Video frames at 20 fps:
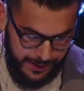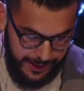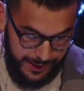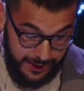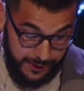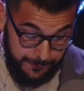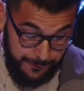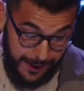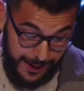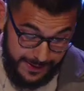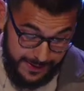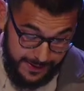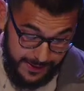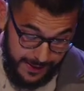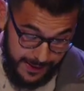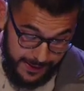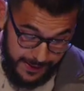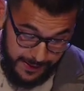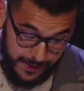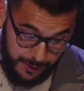It's
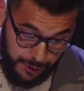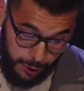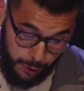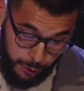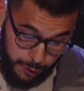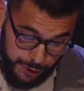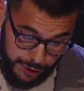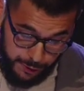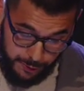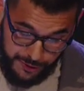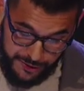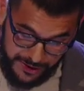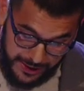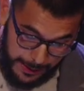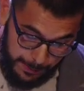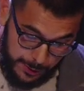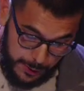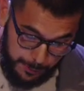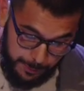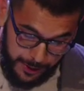fascinating that those who
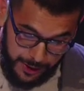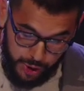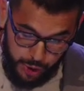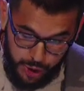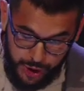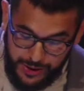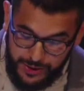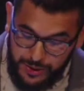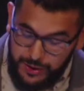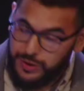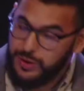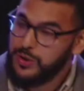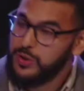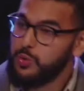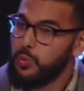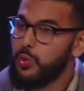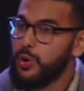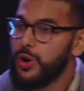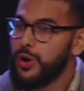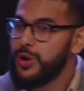seem to put
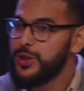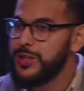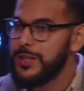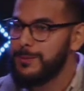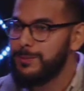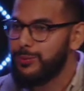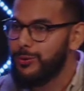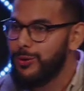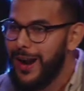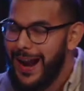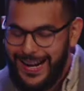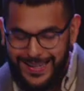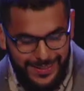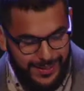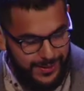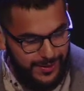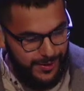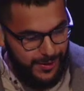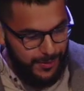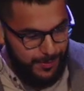Jesus' words in
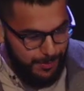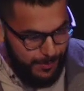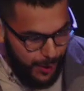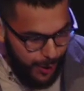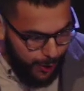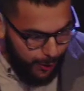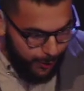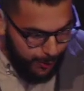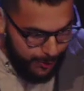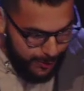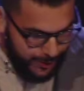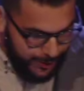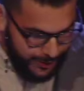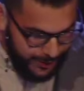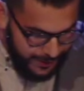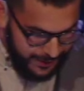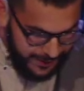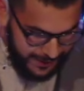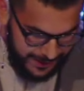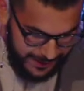practice the
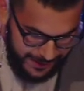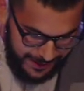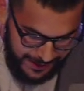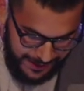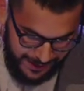most